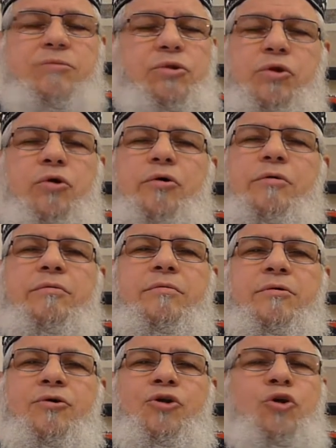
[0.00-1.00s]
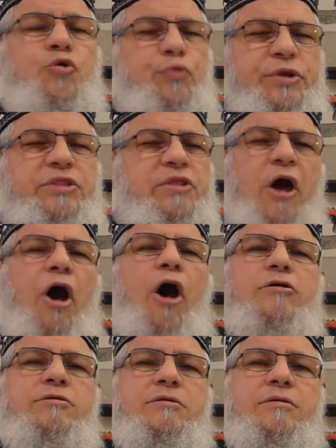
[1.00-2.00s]
No, win the
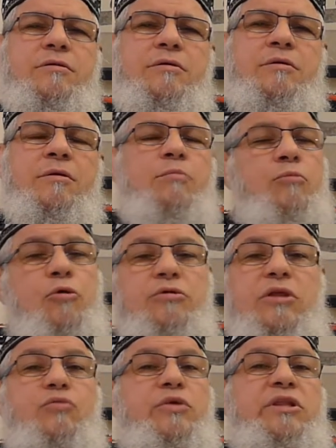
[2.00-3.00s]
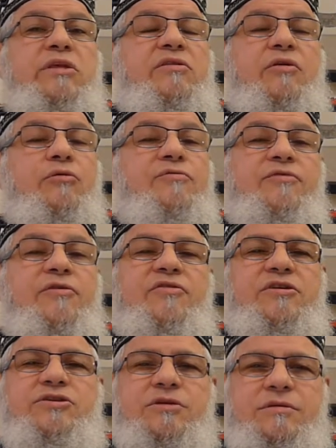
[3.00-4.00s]
heart more than winning the
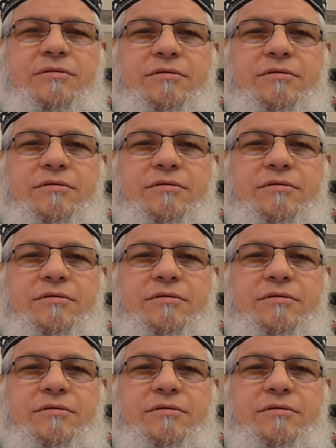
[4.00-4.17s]
conversation.